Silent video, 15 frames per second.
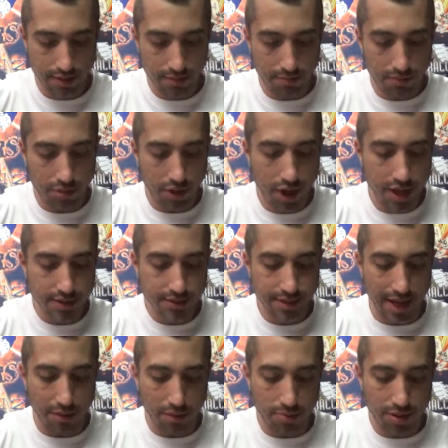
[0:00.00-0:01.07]
Plus,
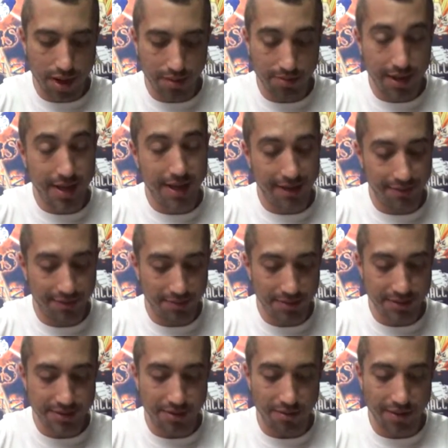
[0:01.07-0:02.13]
I will probably even be
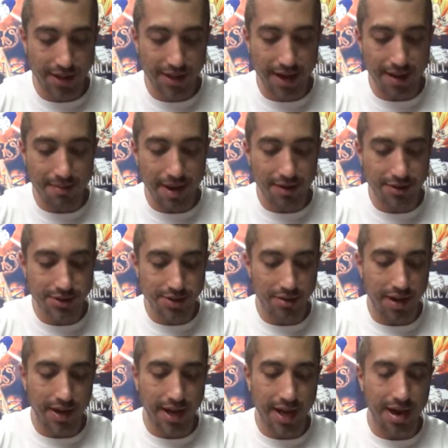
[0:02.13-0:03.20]
sewing in, I'm not going to show it
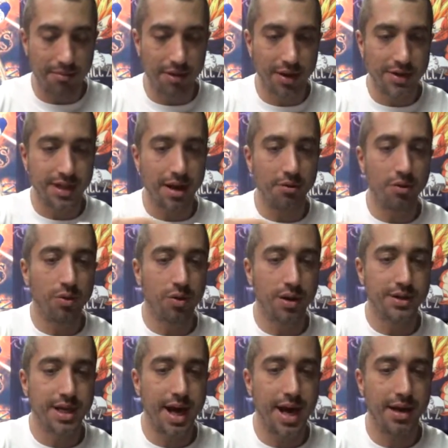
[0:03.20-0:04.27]
on camera because I don't know where
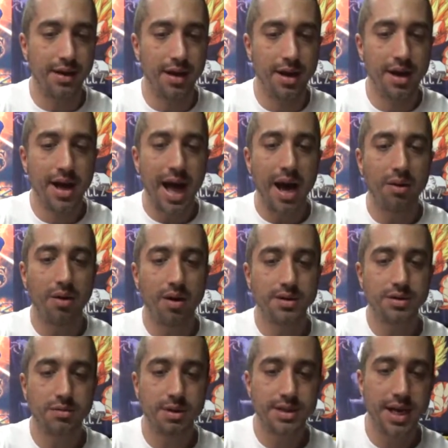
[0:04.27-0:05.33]
it's at. I'll
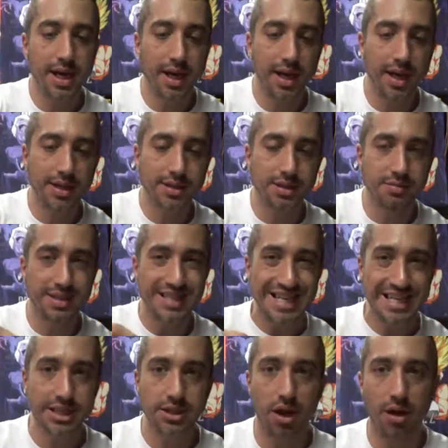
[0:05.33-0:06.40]
also be taking in some sea
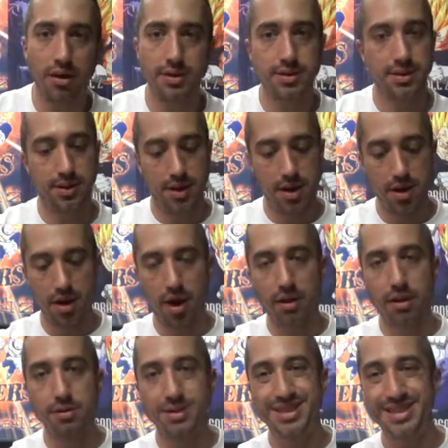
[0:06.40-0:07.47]
salt. A
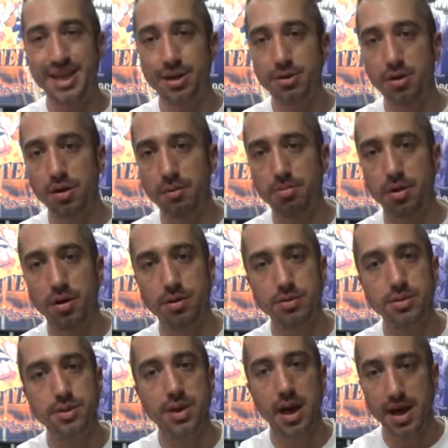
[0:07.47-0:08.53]
little secret of the
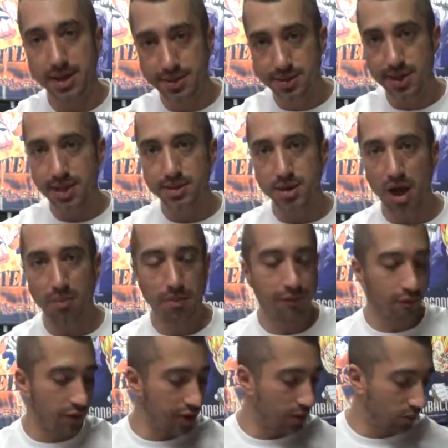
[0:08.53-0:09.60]
pros, sea salt
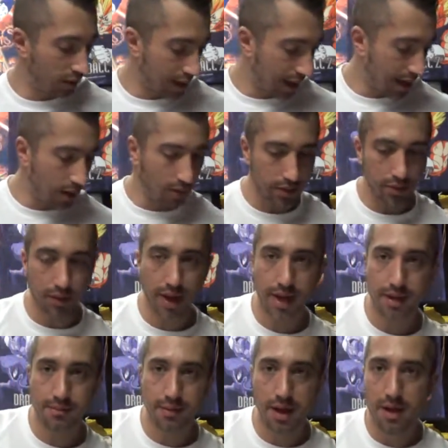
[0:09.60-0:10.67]
before you work out, you'll
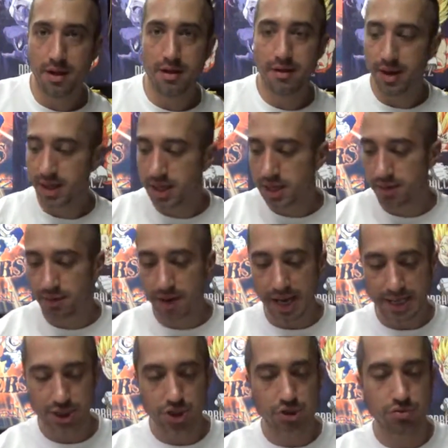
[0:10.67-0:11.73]
get
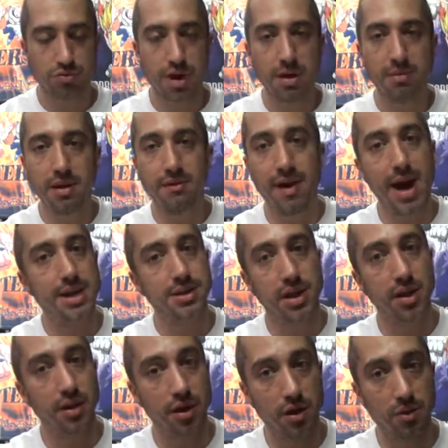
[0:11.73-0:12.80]
extremely
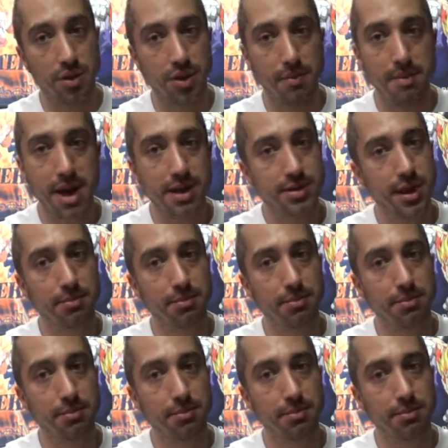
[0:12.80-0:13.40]
vascular with amazing